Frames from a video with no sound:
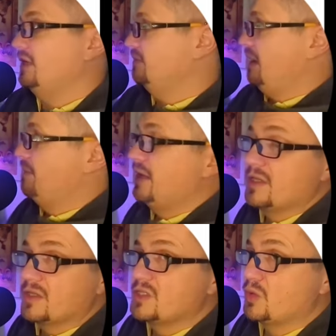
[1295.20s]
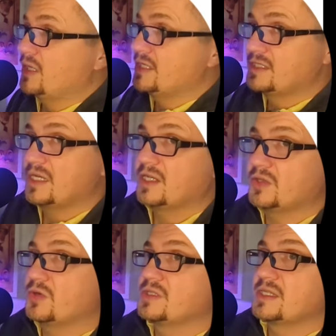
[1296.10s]
abandon this one and start
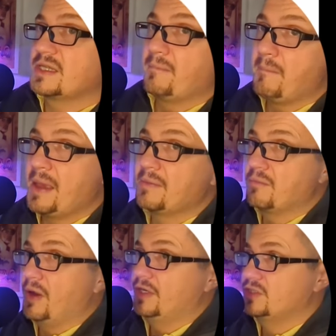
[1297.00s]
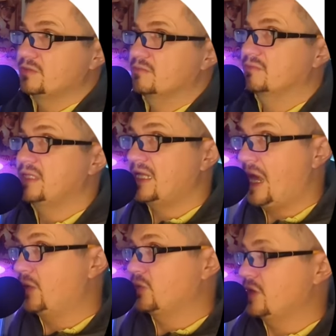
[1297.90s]
using the main branch that's
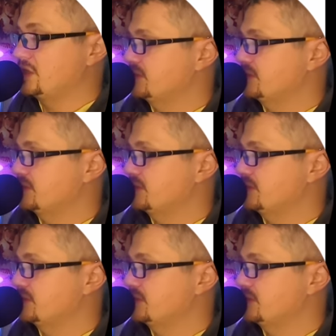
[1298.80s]
how it works